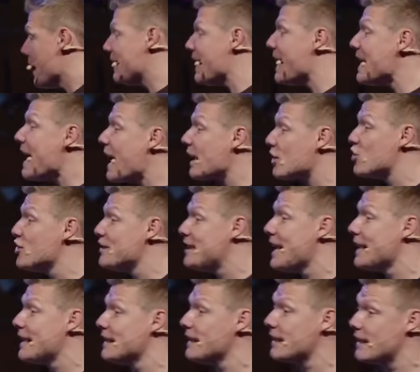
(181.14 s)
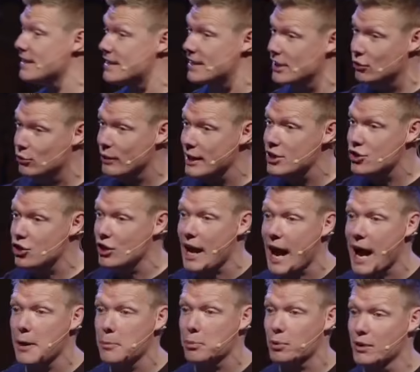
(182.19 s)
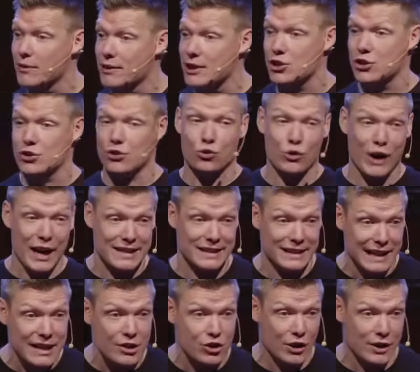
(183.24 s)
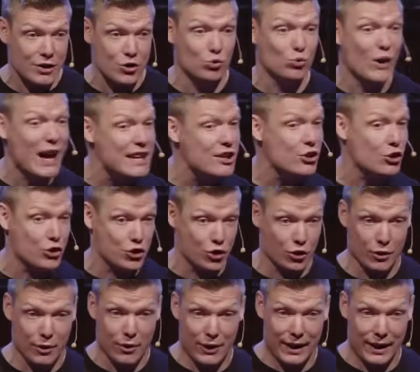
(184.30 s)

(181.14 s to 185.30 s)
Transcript: they actually take into consideration how previous translations rendered certain